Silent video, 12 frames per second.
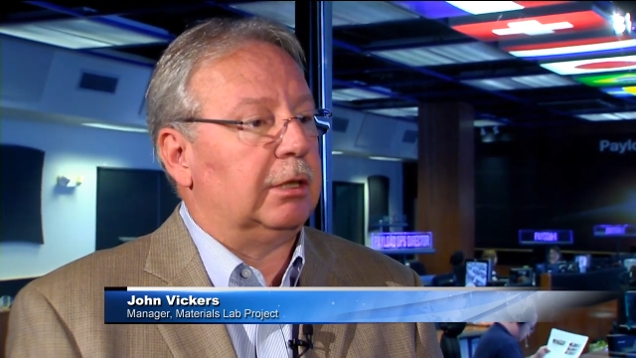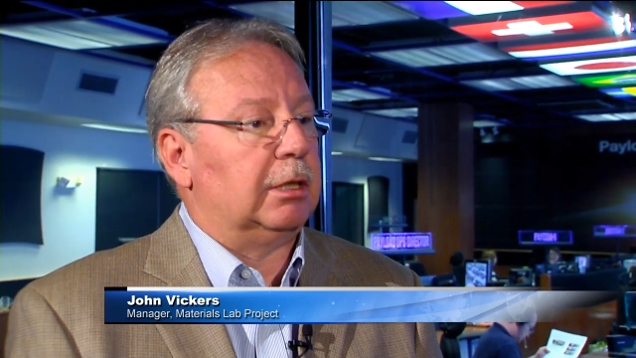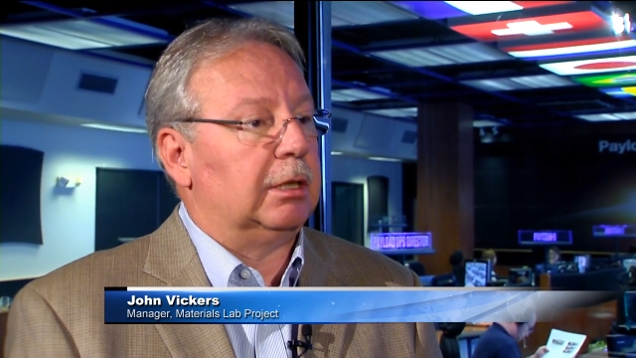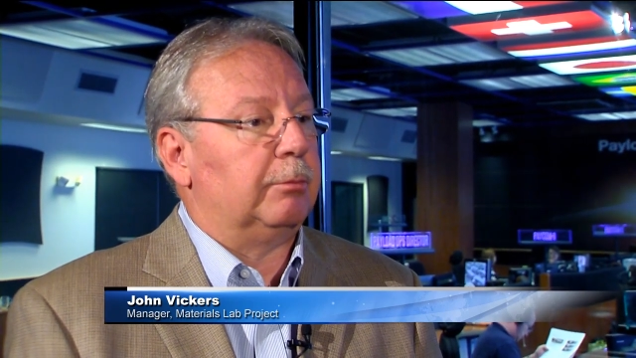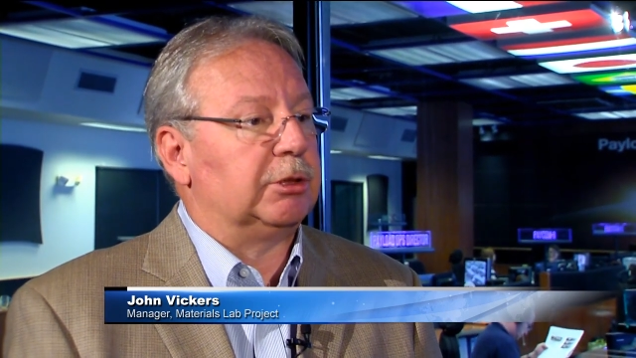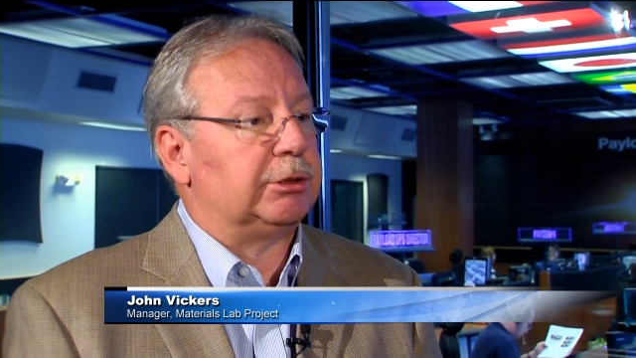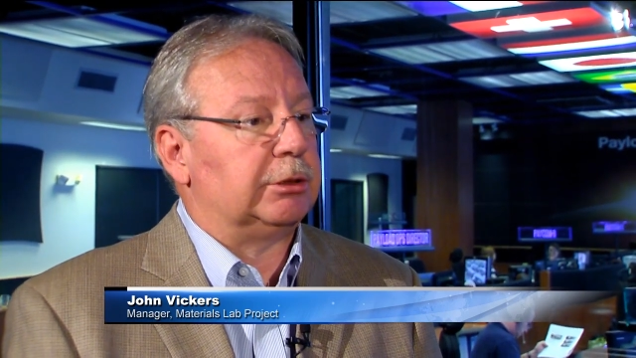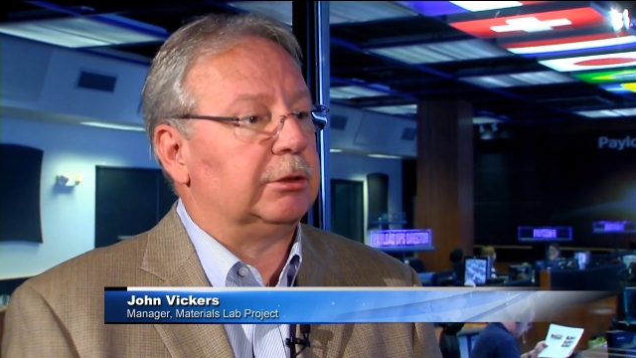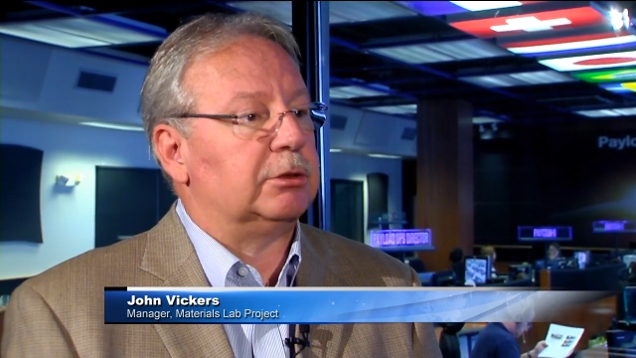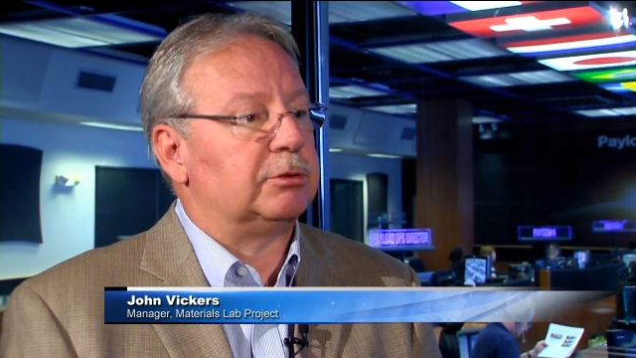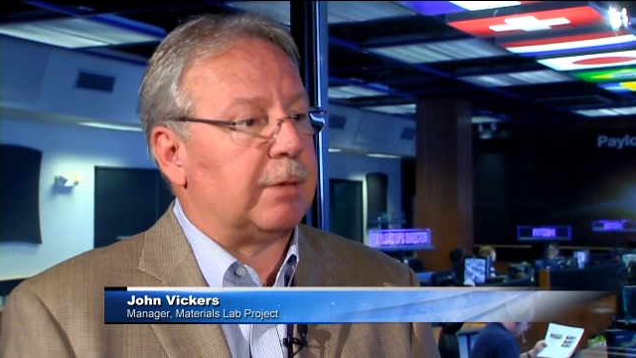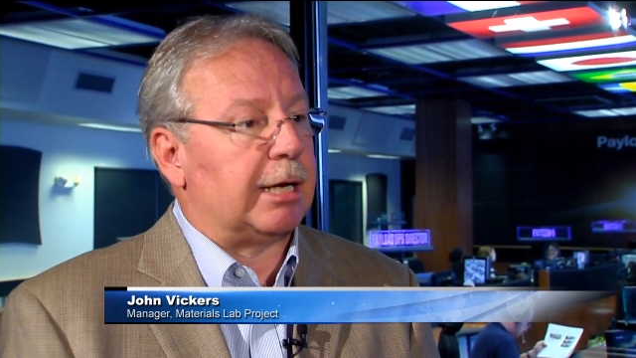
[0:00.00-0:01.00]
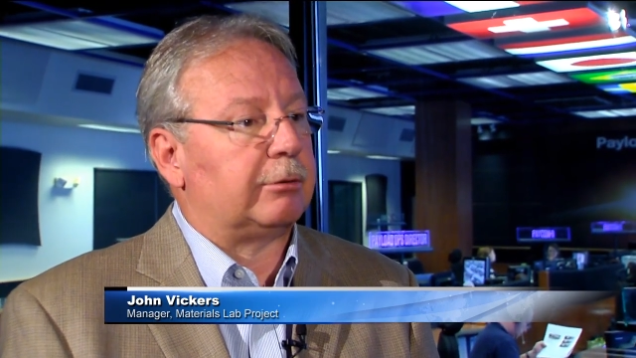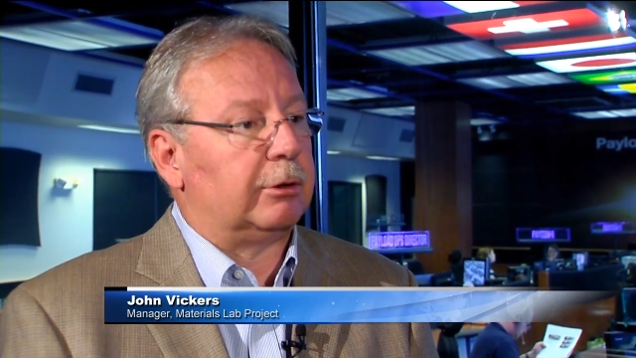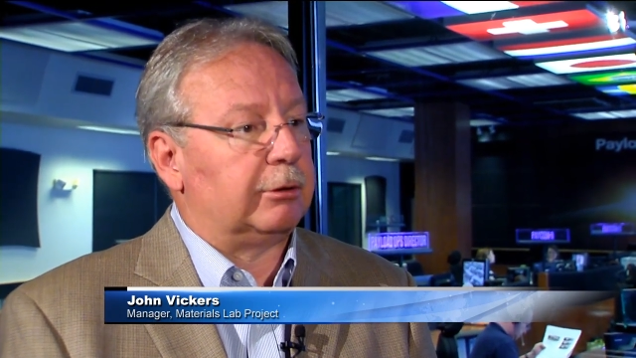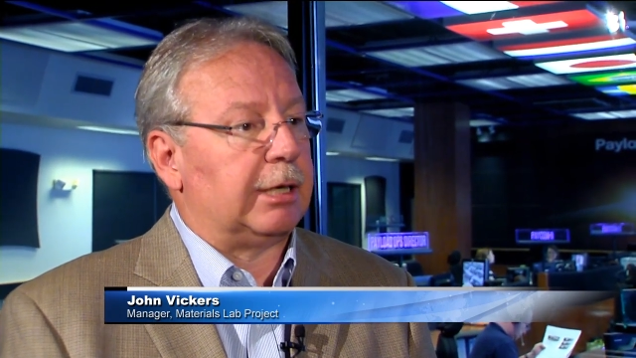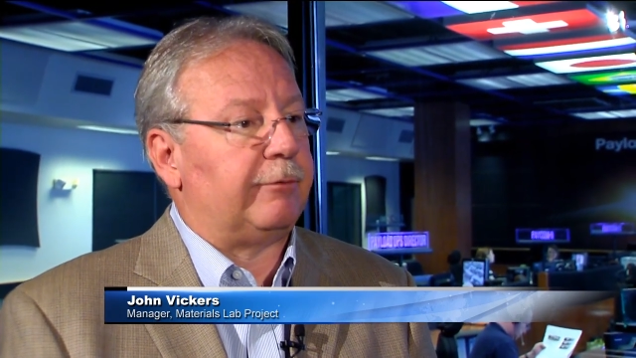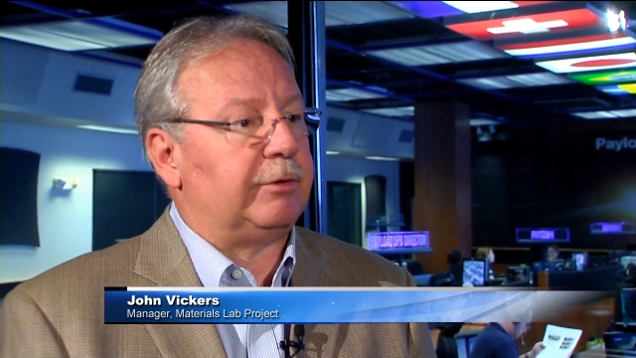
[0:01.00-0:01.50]
materials
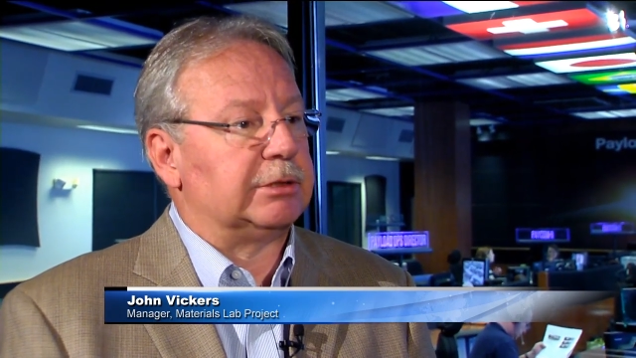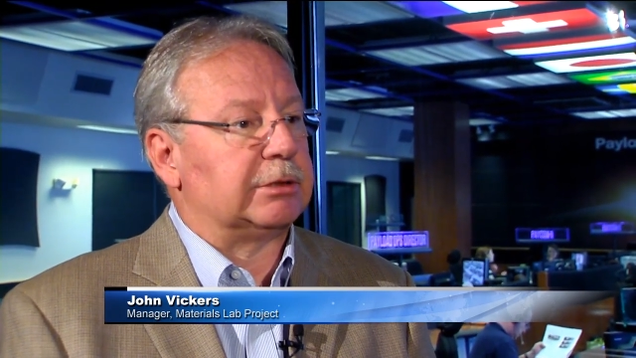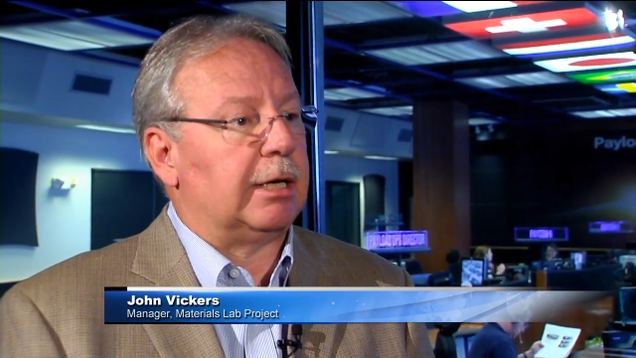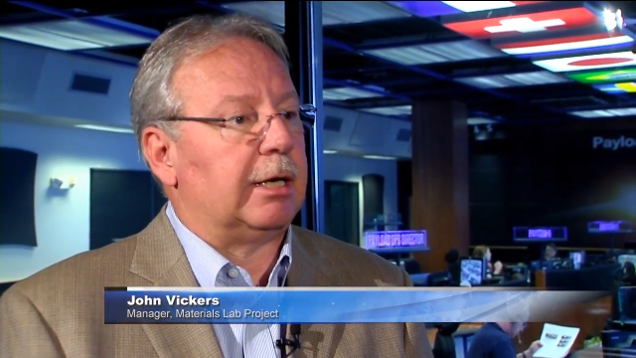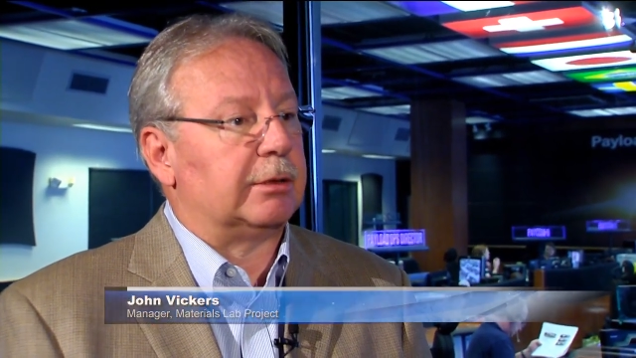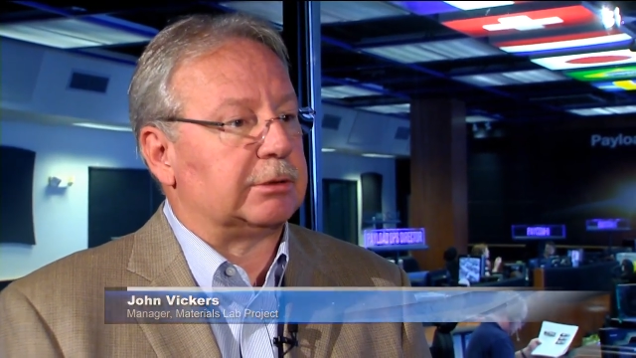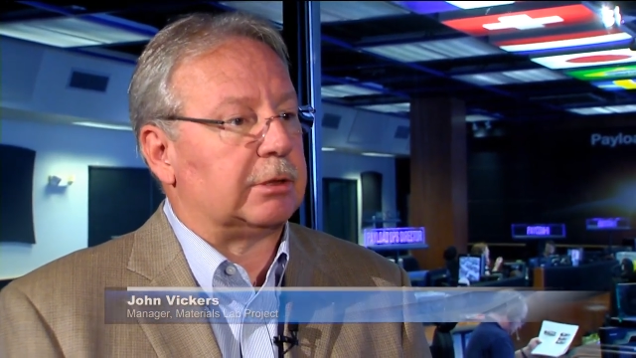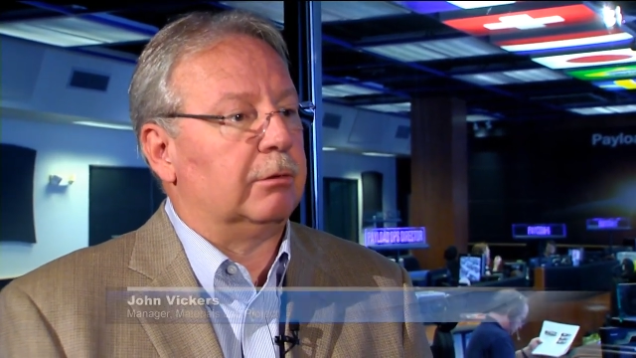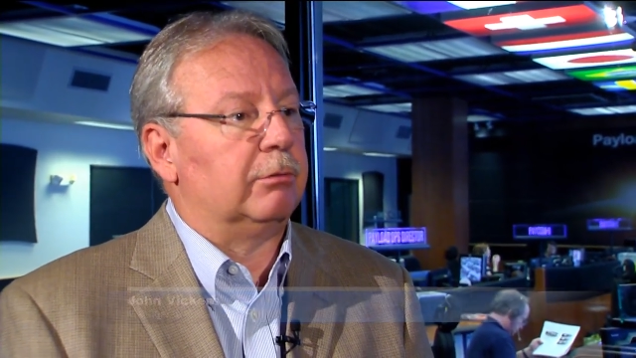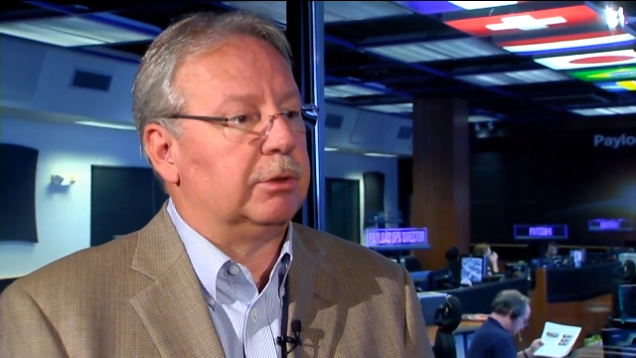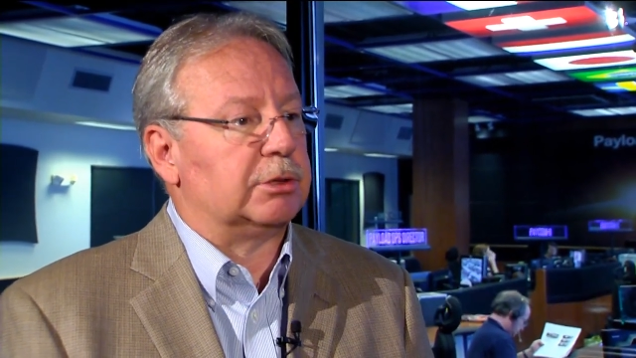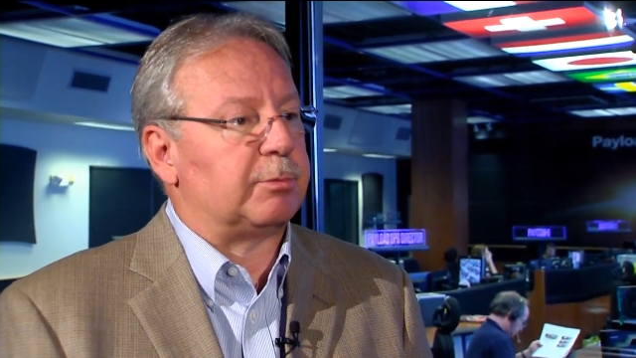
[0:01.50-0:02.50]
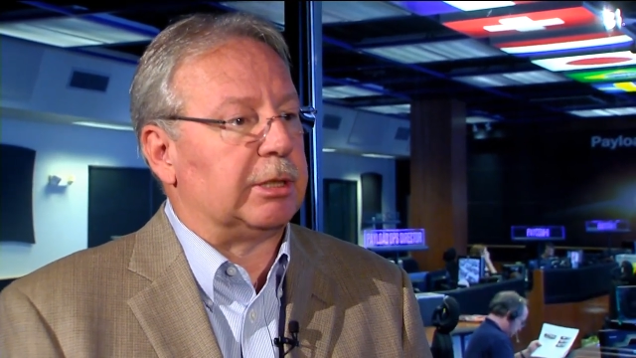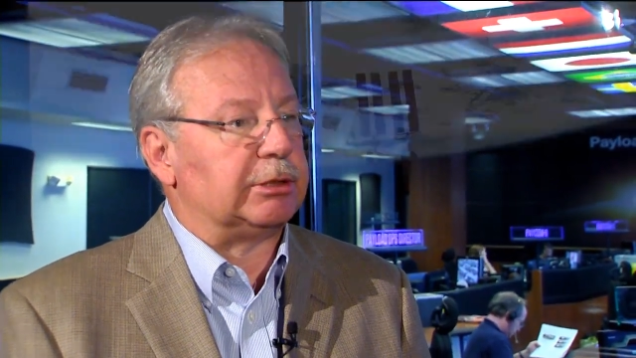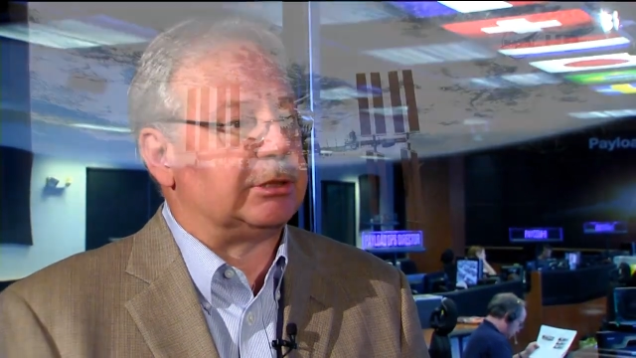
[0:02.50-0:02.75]
microgravity science on the space